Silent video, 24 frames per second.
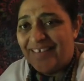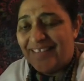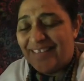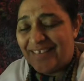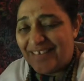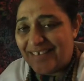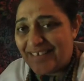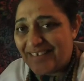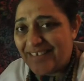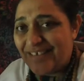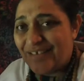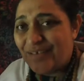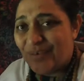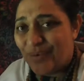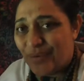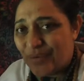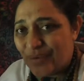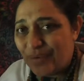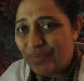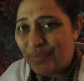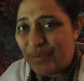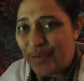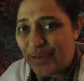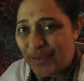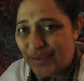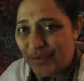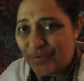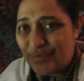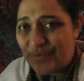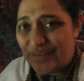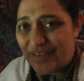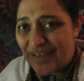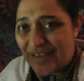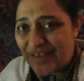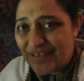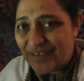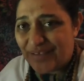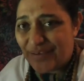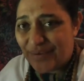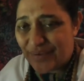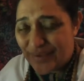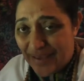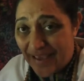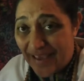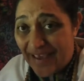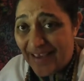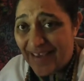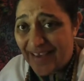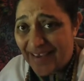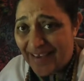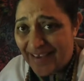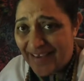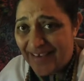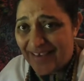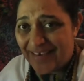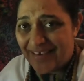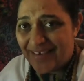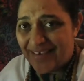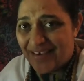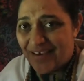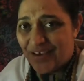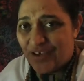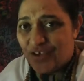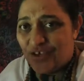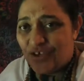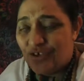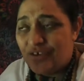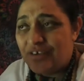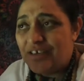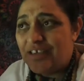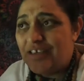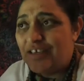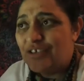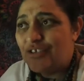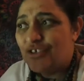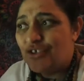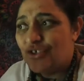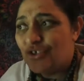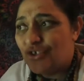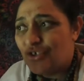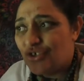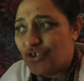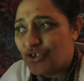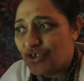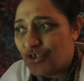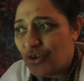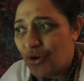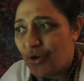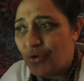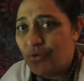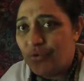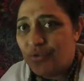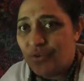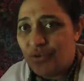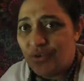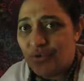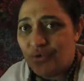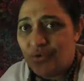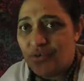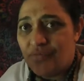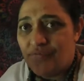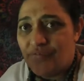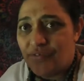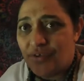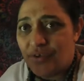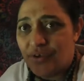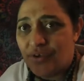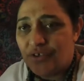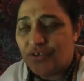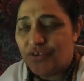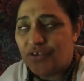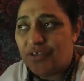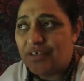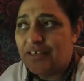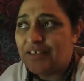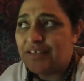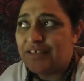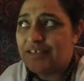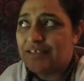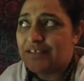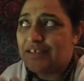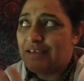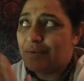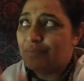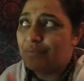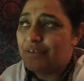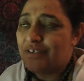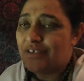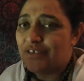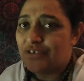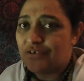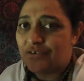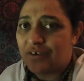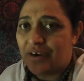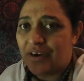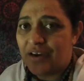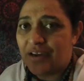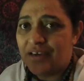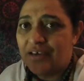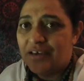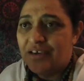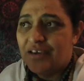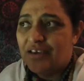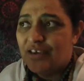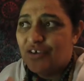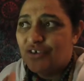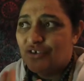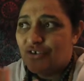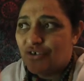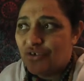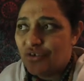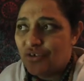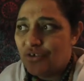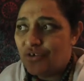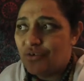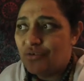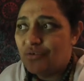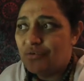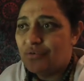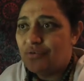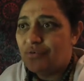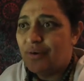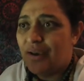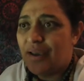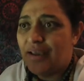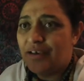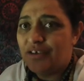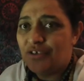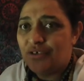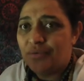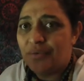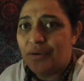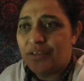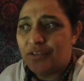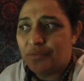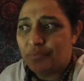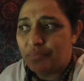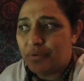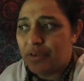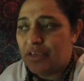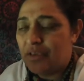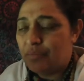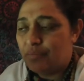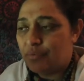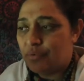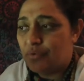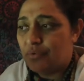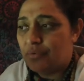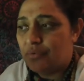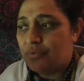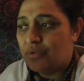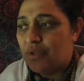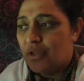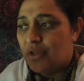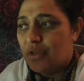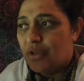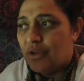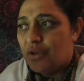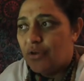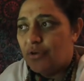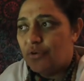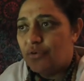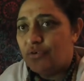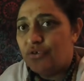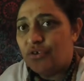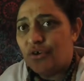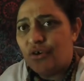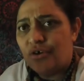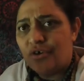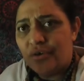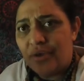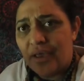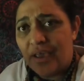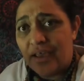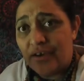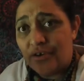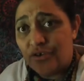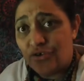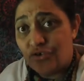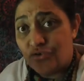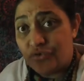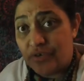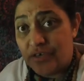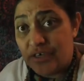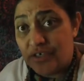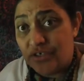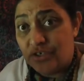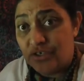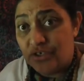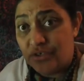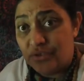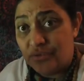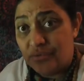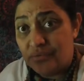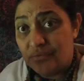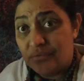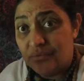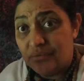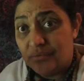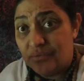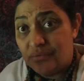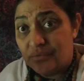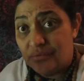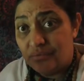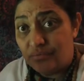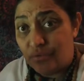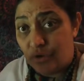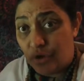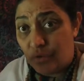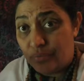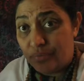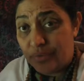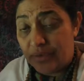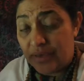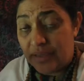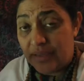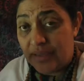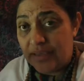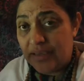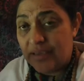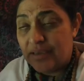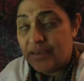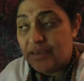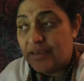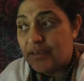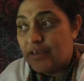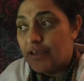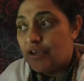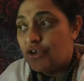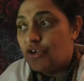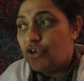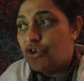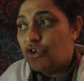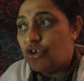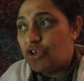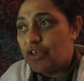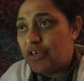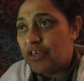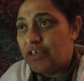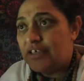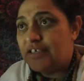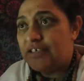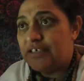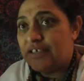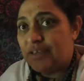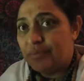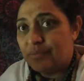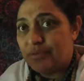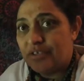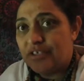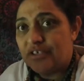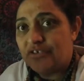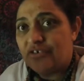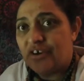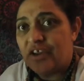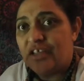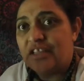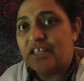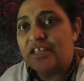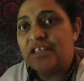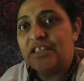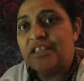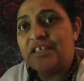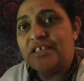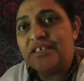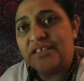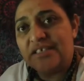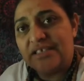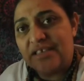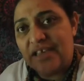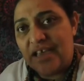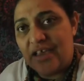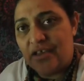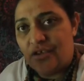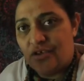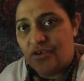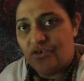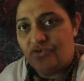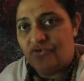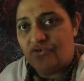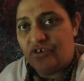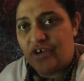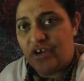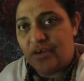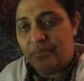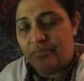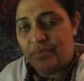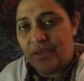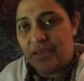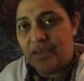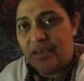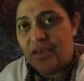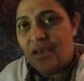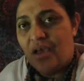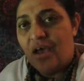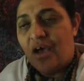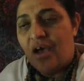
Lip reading: This is all about you, and that's okay. You need to show the universe, you need to demonstrate to you and to other people who don't know how to treat you properly. You need to demonstrate that this is how you treat me.